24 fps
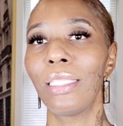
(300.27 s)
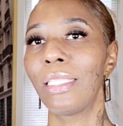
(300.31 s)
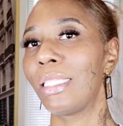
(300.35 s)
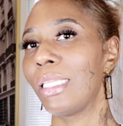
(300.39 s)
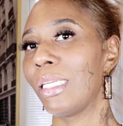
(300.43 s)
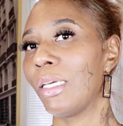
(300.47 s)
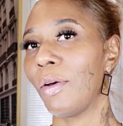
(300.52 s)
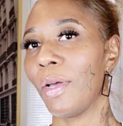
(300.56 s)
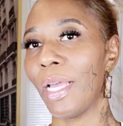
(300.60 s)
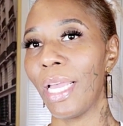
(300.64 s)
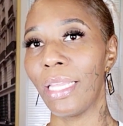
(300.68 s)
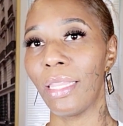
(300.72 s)

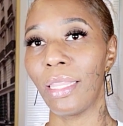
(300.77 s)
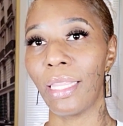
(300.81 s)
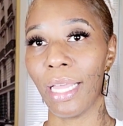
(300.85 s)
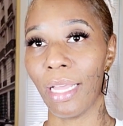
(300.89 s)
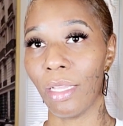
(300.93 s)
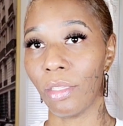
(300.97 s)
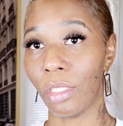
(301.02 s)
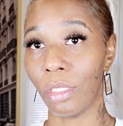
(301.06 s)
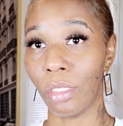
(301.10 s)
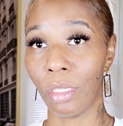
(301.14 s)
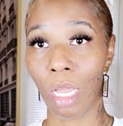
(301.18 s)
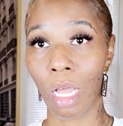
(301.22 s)
still
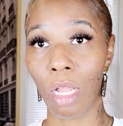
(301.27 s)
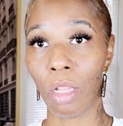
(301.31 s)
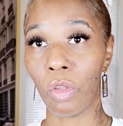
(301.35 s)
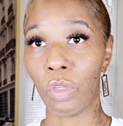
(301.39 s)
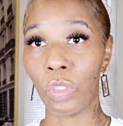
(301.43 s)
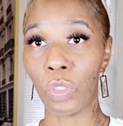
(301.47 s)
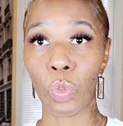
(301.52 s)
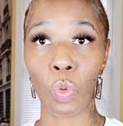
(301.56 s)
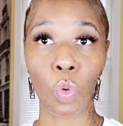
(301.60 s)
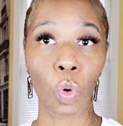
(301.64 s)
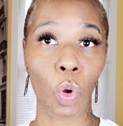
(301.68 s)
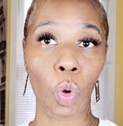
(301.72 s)

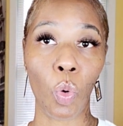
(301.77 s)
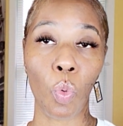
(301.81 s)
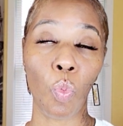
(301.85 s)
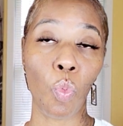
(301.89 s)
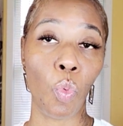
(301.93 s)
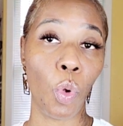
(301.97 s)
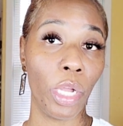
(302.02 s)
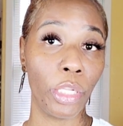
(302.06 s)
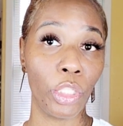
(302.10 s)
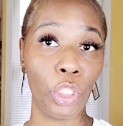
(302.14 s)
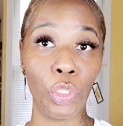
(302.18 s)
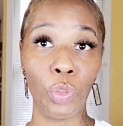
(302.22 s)
$8,000, or
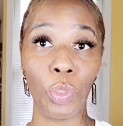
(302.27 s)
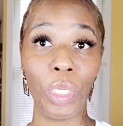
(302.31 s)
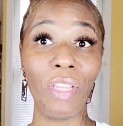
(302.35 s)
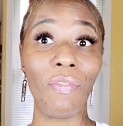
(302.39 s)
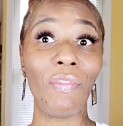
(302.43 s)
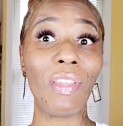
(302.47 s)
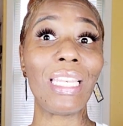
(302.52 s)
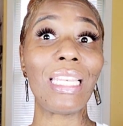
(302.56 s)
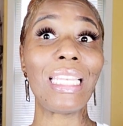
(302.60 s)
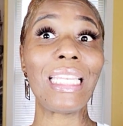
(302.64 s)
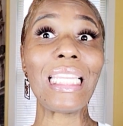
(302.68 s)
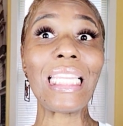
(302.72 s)
what you
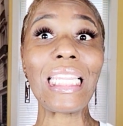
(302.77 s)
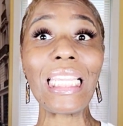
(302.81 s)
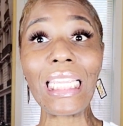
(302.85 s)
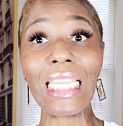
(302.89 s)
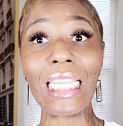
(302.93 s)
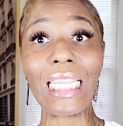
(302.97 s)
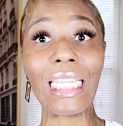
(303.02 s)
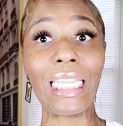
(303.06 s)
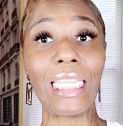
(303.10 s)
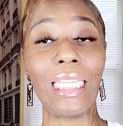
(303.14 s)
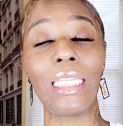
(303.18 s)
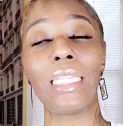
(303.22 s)
even
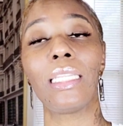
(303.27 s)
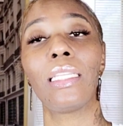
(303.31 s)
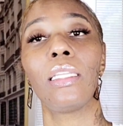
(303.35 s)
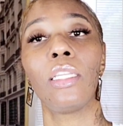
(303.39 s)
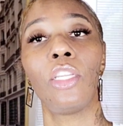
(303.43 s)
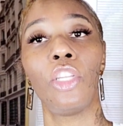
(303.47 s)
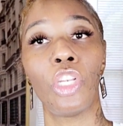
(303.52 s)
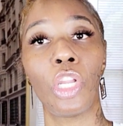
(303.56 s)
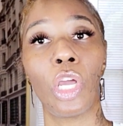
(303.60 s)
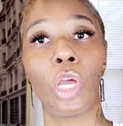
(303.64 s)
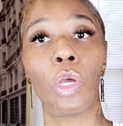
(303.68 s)
need, you